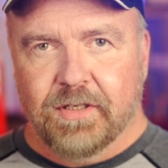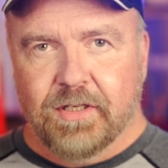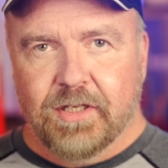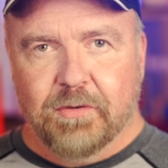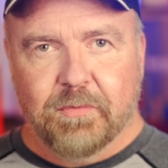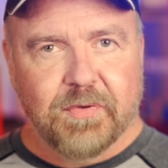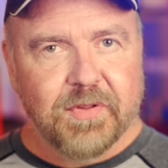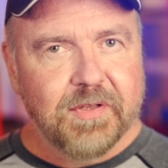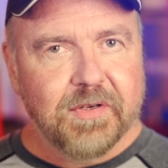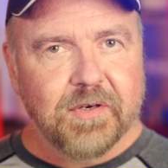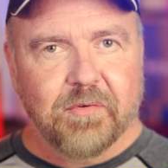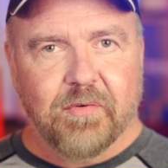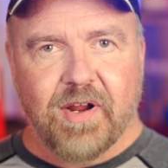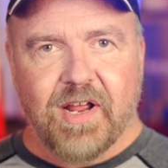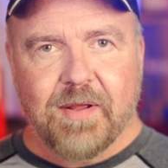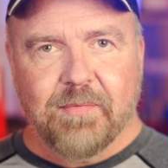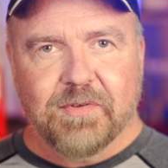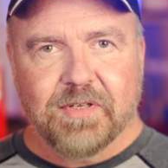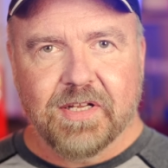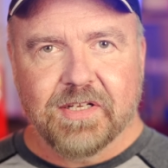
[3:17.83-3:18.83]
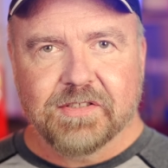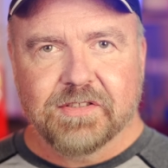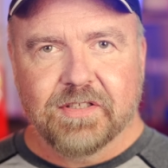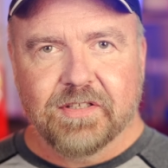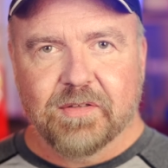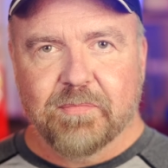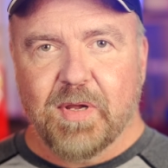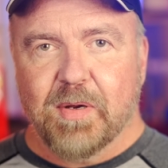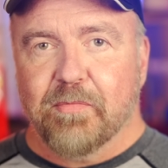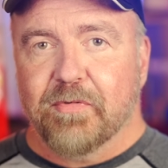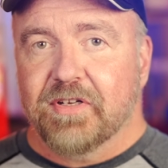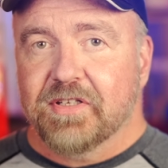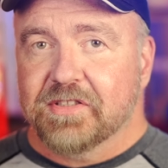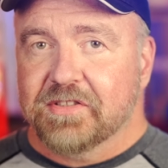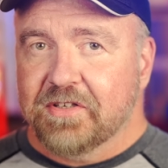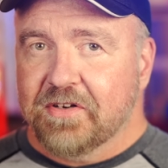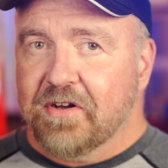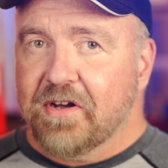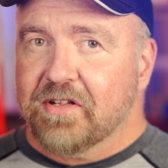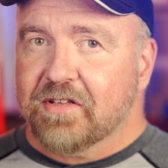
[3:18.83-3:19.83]
Without a RAM test, the memory is
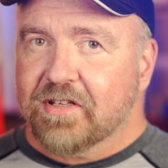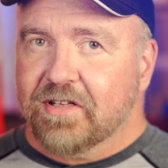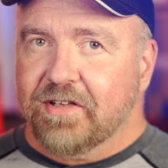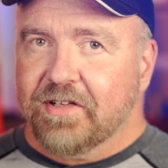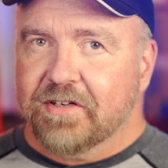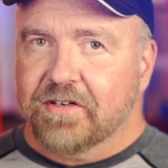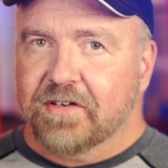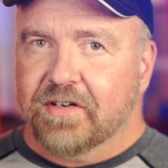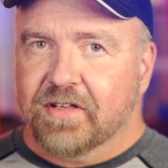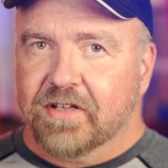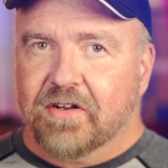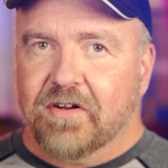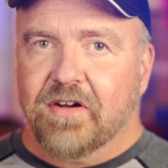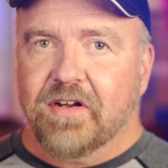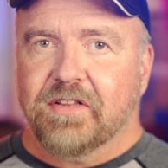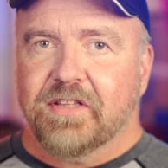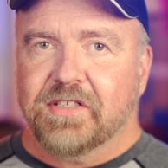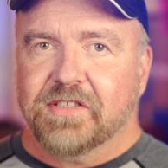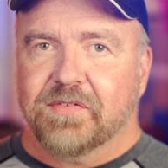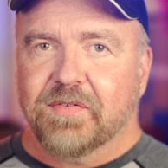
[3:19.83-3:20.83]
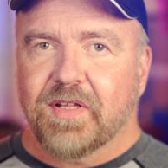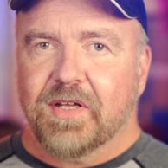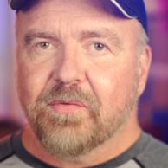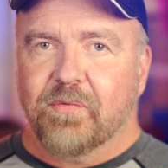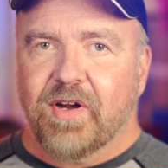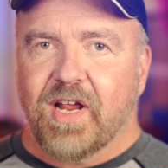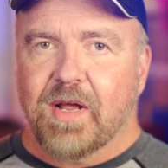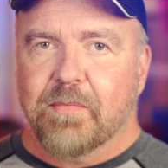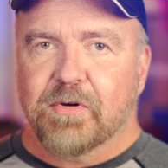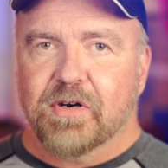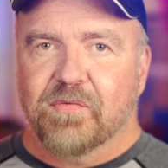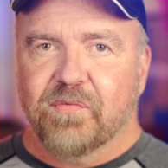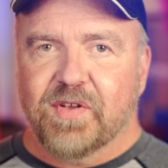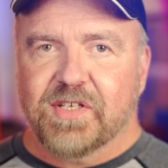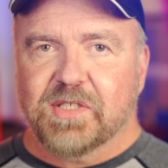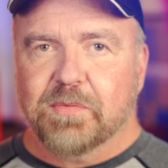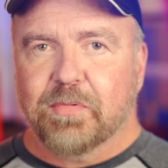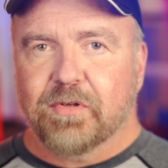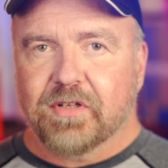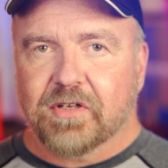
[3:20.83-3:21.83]
not cleared, and the contents of that RAM are
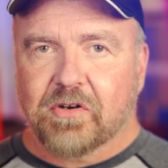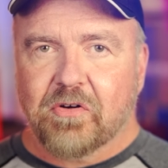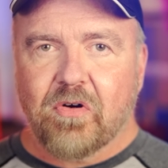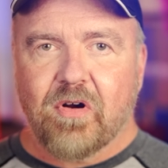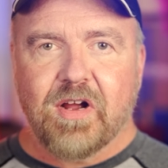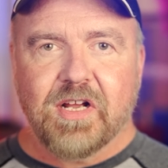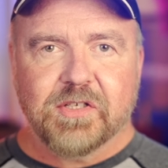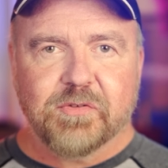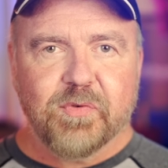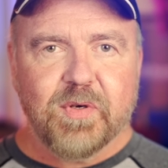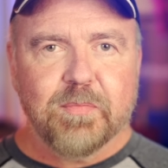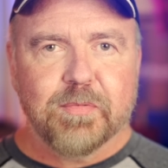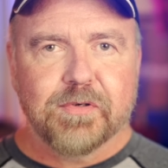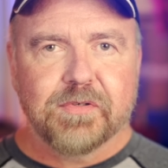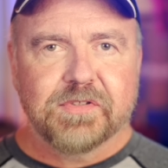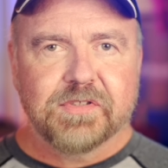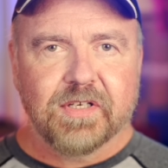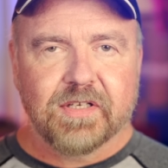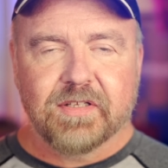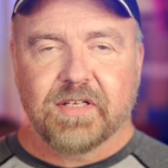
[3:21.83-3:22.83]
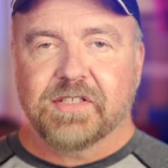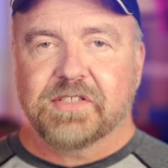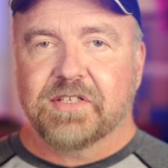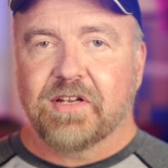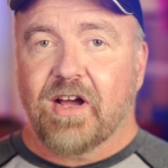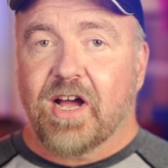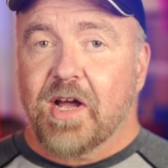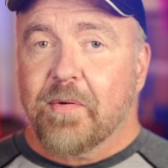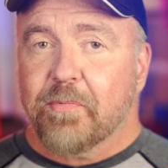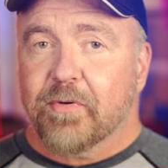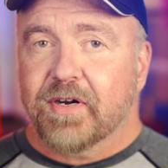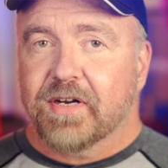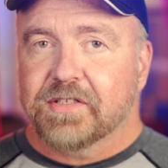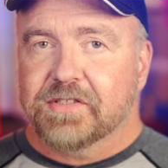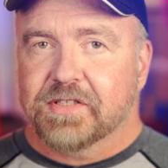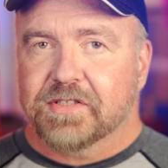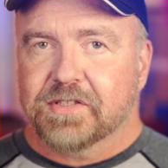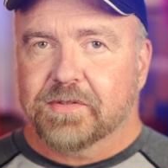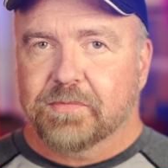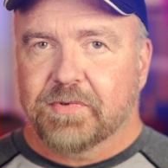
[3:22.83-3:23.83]
visible across reboots unless the operating
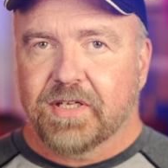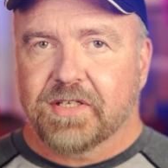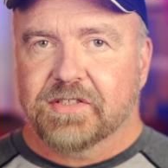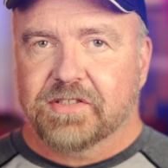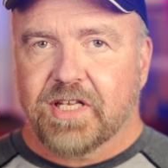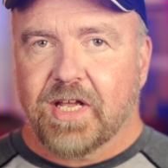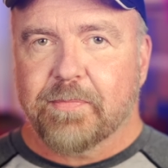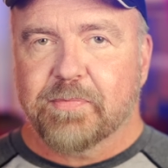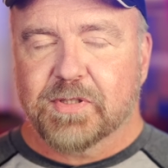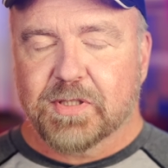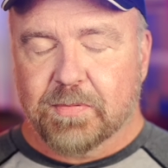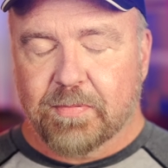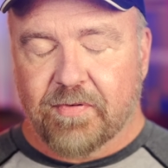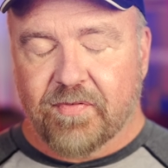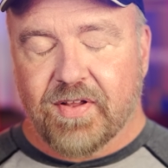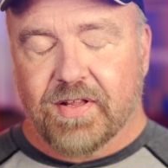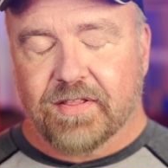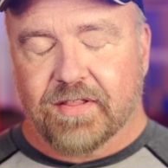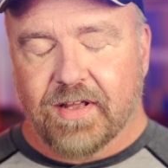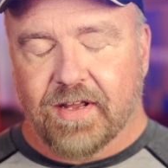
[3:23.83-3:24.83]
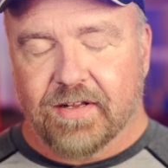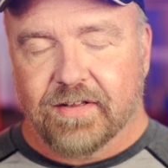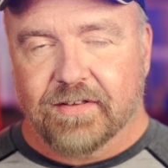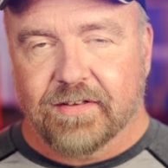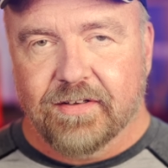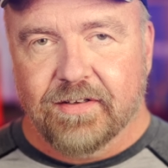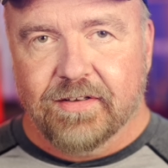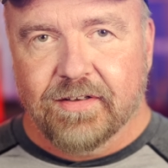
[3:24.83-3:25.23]
system takes steps to prevent that.